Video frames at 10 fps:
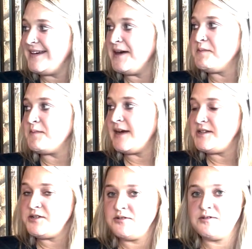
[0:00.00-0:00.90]
Yep, I
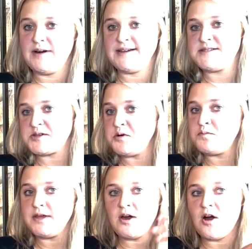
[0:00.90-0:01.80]
do. I
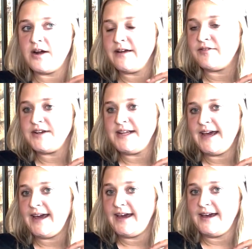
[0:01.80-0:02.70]
scoop the yard every
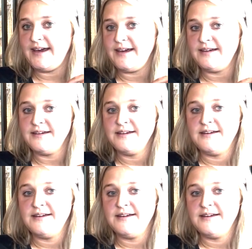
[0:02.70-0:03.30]
day.